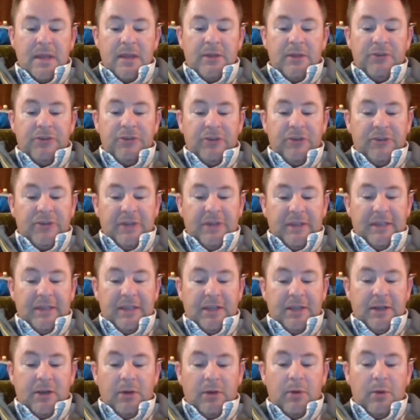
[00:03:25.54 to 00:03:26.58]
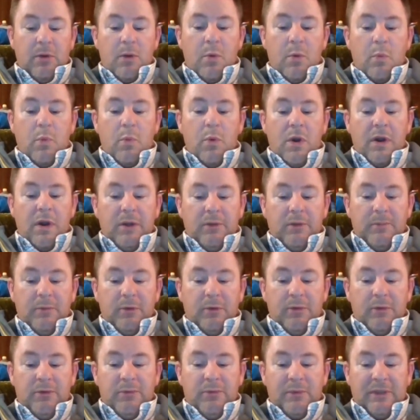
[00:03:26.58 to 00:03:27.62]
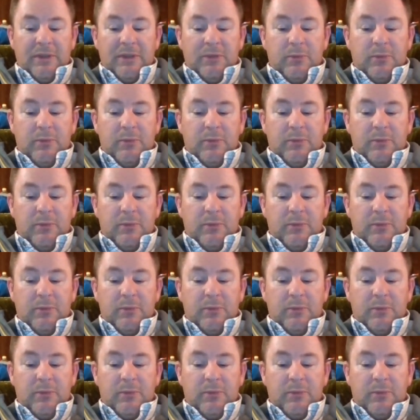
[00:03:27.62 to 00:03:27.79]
Just like air, water moves when